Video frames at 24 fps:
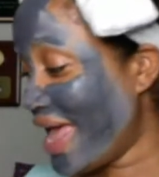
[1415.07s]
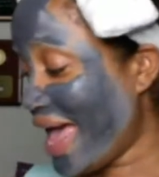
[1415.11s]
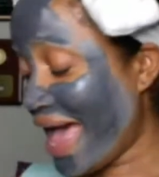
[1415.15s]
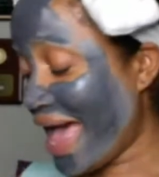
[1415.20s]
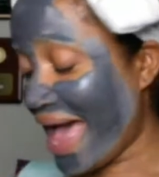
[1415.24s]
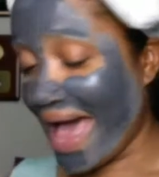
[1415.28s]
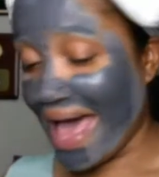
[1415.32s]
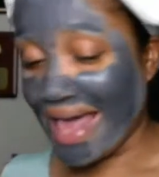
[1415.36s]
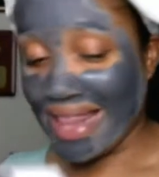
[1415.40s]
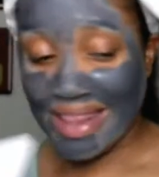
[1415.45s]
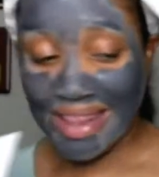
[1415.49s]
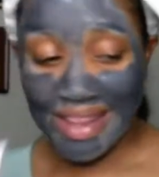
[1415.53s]

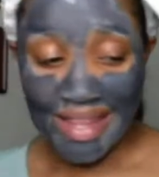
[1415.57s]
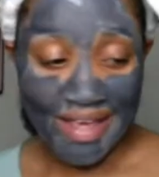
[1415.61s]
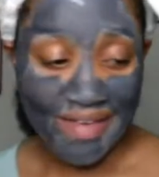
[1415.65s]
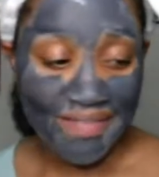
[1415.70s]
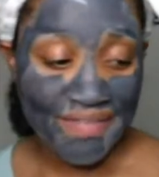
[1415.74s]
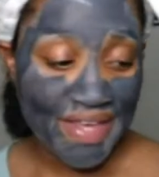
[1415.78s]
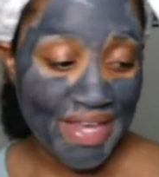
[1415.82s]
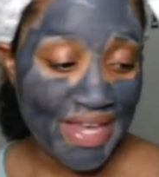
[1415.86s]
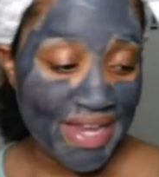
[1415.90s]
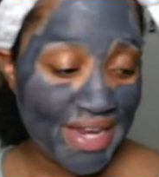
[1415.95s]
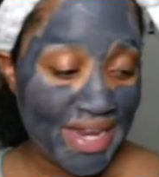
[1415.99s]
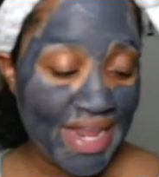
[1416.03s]
I love
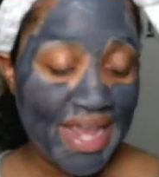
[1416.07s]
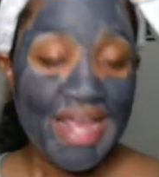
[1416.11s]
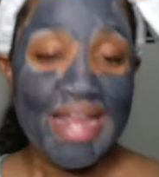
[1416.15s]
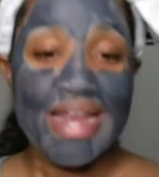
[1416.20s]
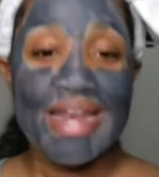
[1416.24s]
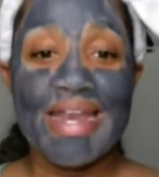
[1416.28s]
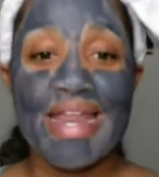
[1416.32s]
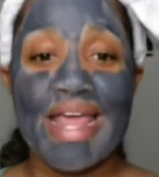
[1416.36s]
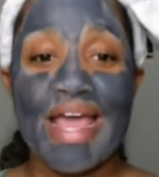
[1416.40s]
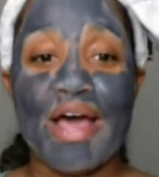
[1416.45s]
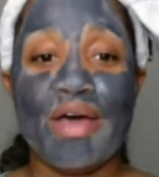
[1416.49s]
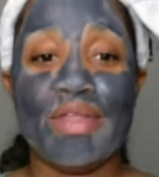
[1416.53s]
it.
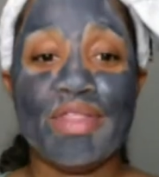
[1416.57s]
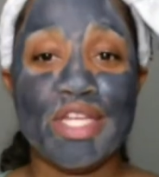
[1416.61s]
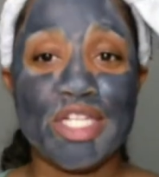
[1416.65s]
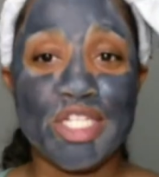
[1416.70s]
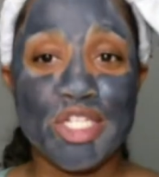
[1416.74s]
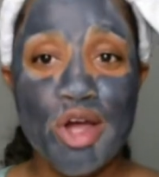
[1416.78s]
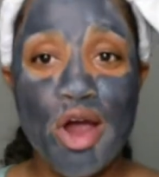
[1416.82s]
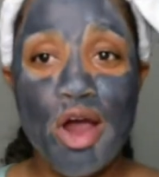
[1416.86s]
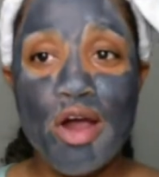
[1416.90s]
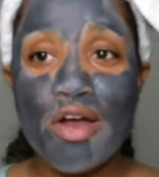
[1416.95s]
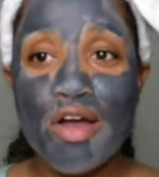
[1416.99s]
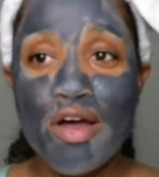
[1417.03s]
Now, the
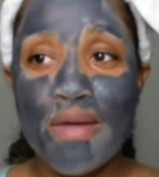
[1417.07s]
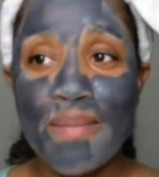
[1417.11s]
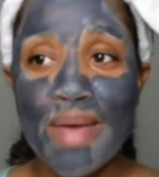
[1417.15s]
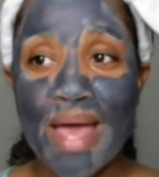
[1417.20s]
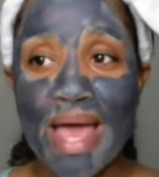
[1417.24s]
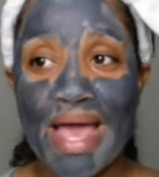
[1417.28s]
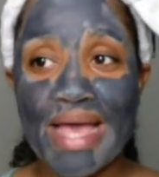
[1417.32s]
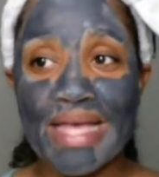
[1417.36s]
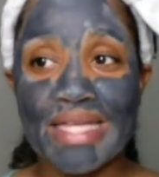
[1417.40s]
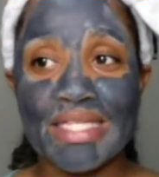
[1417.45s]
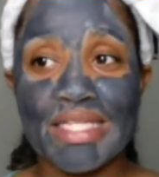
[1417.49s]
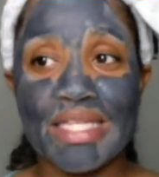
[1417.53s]
charcoal
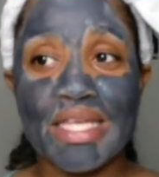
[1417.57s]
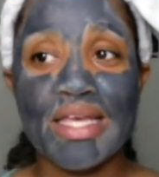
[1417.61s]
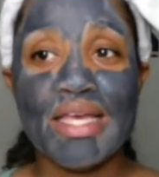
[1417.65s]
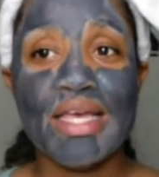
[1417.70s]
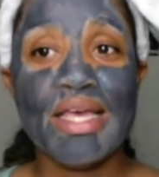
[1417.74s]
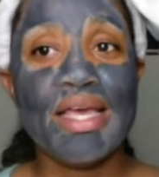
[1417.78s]
mask,